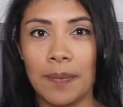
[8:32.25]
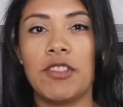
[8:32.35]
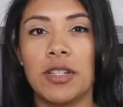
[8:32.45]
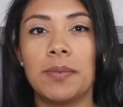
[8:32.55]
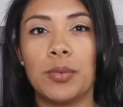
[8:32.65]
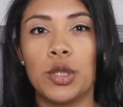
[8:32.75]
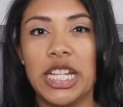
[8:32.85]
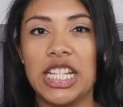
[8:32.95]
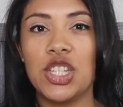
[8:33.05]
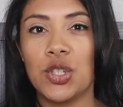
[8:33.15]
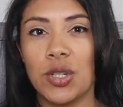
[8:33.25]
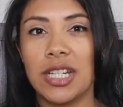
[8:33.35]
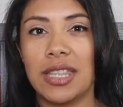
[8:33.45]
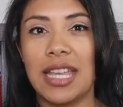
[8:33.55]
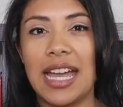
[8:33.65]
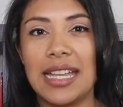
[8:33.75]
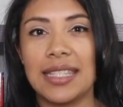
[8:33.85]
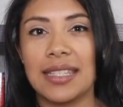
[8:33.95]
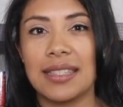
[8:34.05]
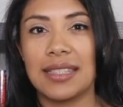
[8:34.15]
If you're pretty sure
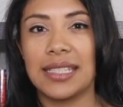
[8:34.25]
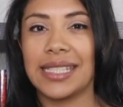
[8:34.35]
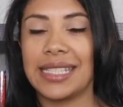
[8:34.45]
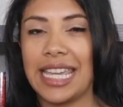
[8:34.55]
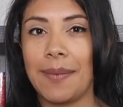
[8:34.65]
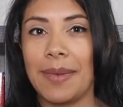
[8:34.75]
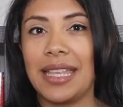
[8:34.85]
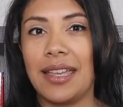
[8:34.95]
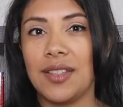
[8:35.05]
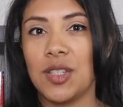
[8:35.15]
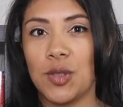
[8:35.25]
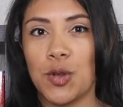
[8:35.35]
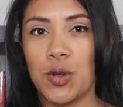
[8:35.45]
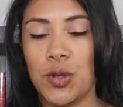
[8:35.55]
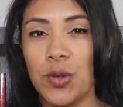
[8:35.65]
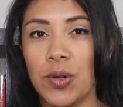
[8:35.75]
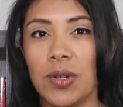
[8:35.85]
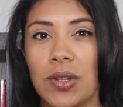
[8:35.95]
that the statement is true,